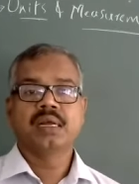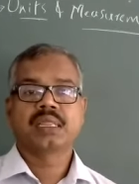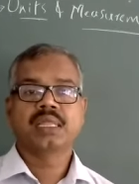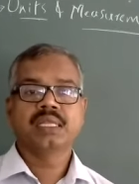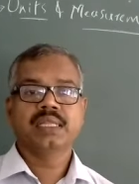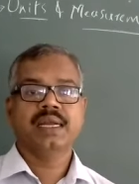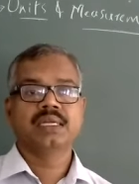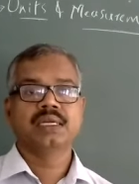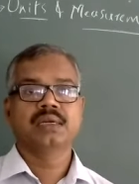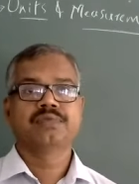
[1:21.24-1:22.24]
Think
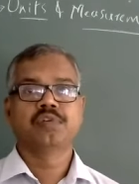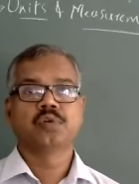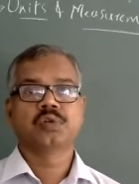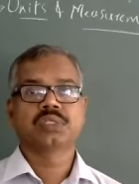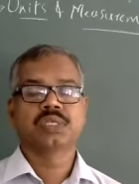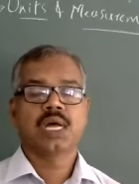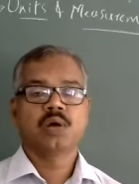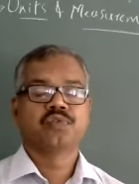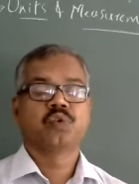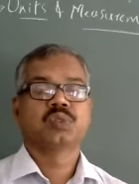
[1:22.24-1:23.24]
that force, how
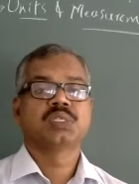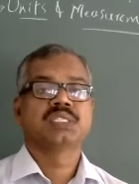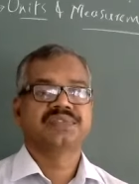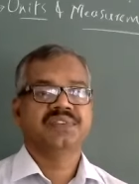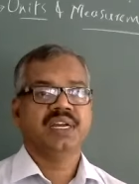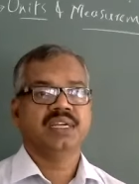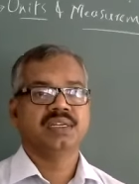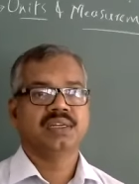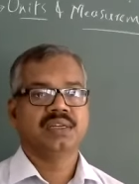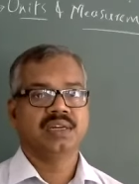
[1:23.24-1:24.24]
force is defined.
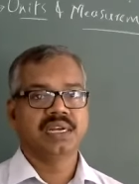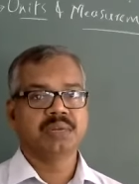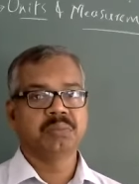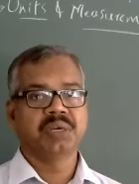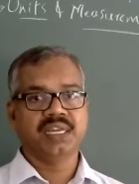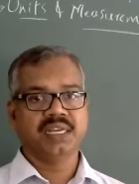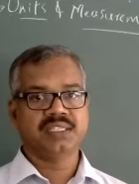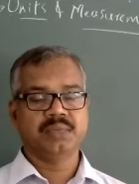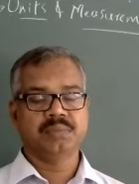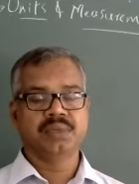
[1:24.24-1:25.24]
Let me take an
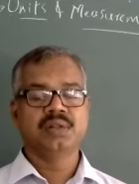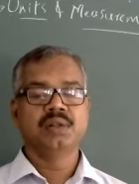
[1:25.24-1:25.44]
example.